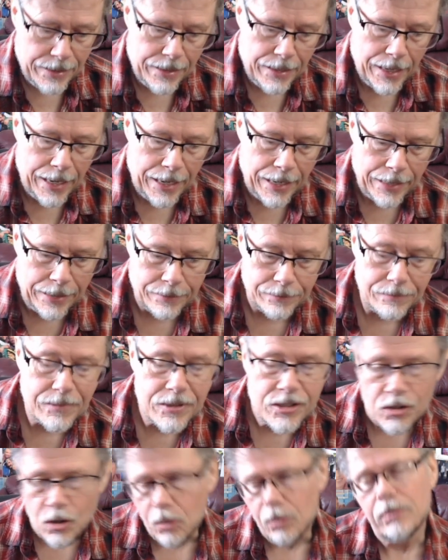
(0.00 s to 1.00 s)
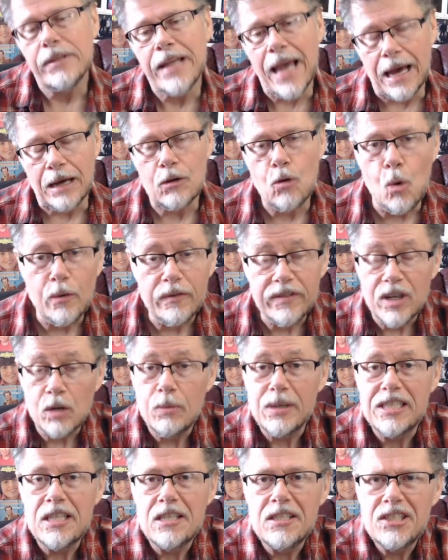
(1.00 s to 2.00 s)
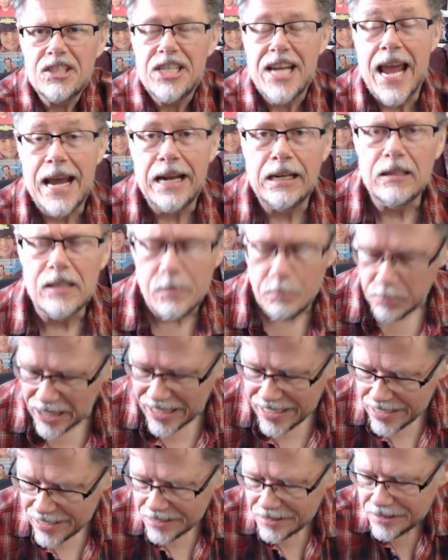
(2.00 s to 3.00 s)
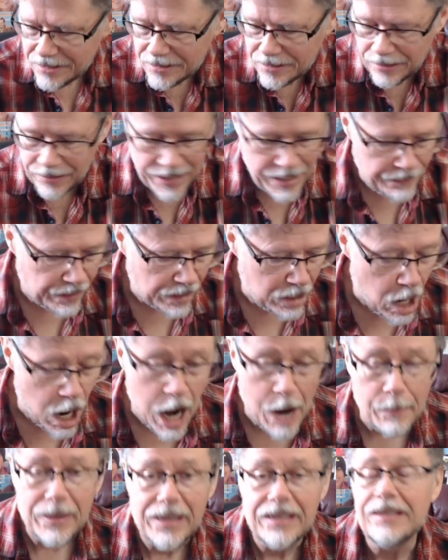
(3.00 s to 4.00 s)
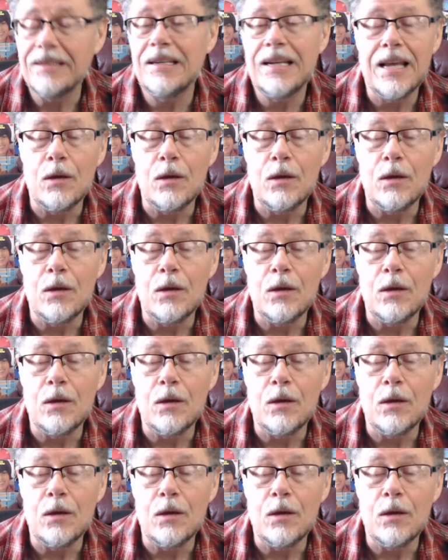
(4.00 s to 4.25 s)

Go over to Rich's channel and please leave a comment.